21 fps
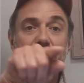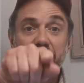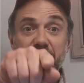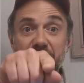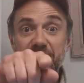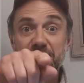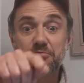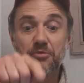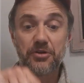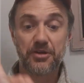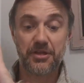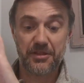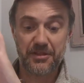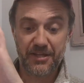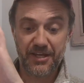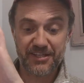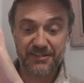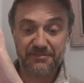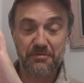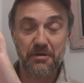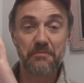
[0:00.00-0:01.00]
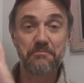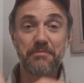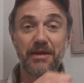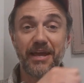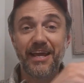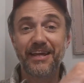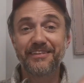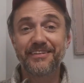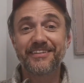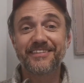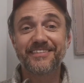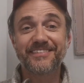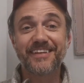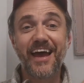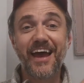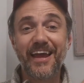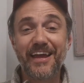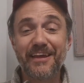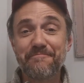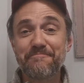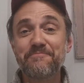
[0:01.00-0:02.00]
this one and this one being the
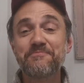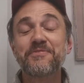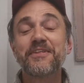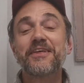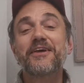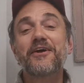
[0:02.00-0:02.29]
same,